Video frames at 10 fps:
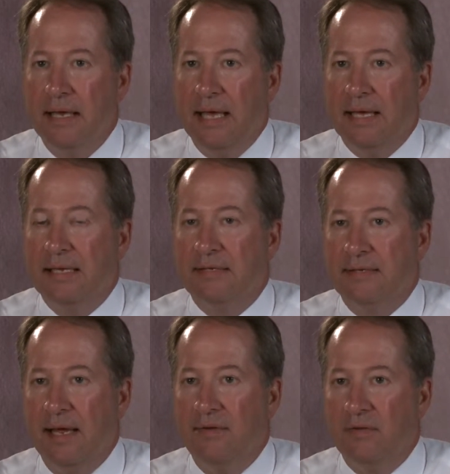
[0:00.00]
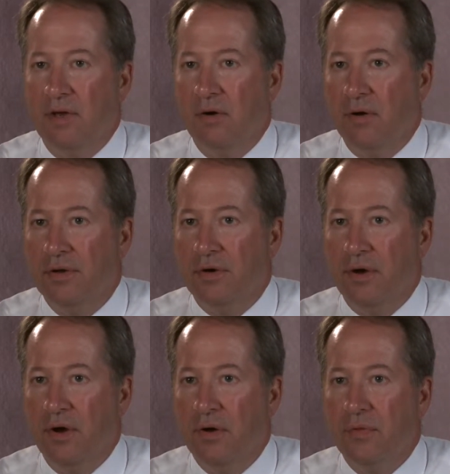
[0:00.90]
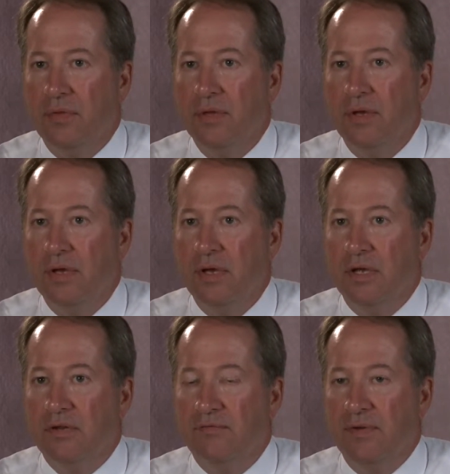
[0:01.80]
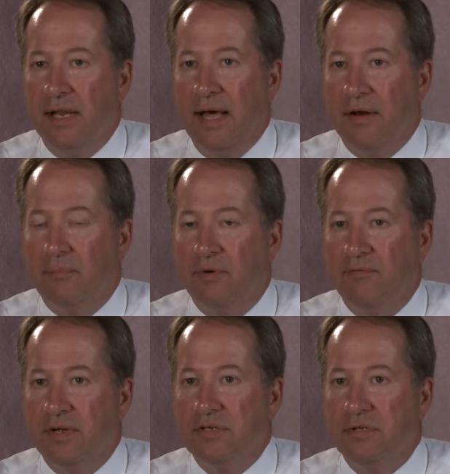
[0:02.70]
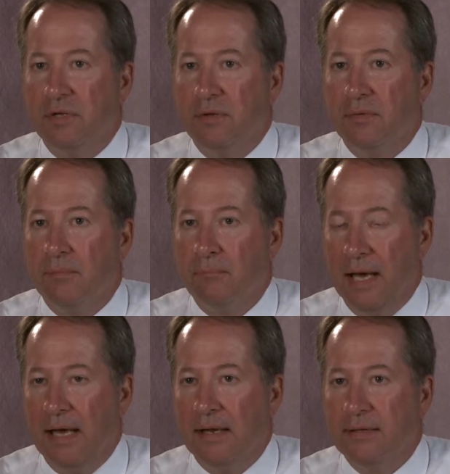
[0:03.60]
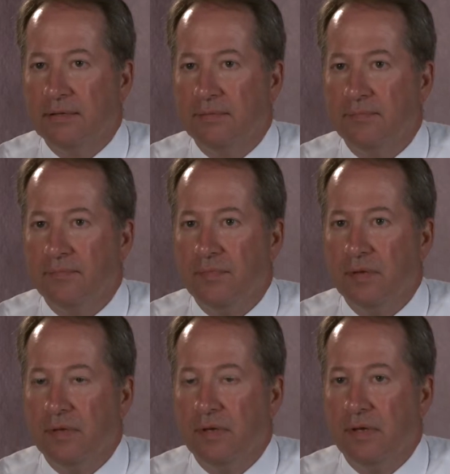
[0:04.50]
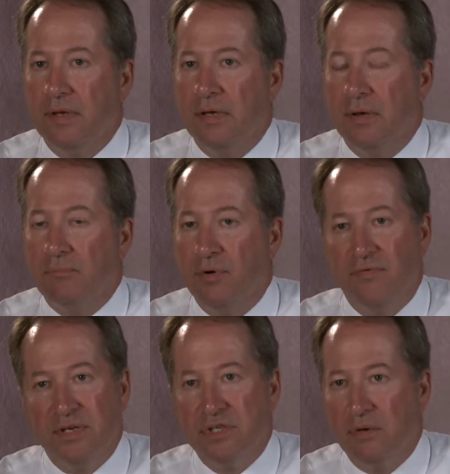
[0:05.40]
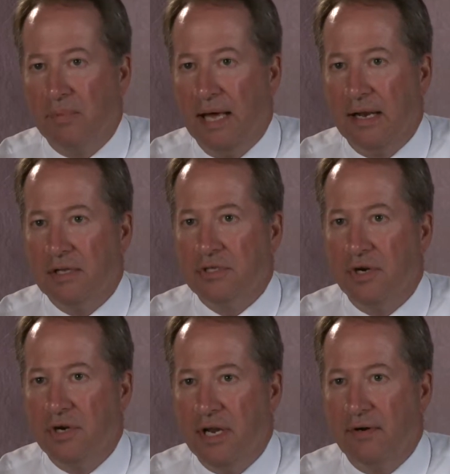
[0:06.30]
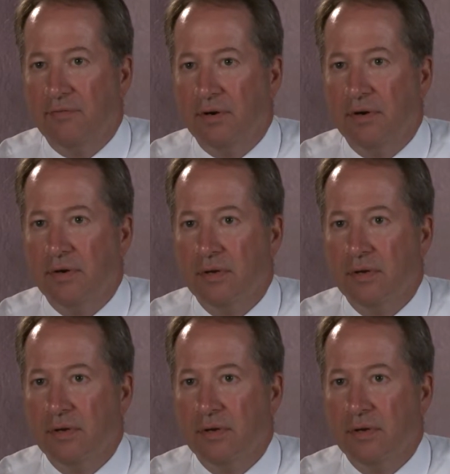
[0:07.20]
and can say so under oath to fill out a provisional ballot. Provisional ballots are never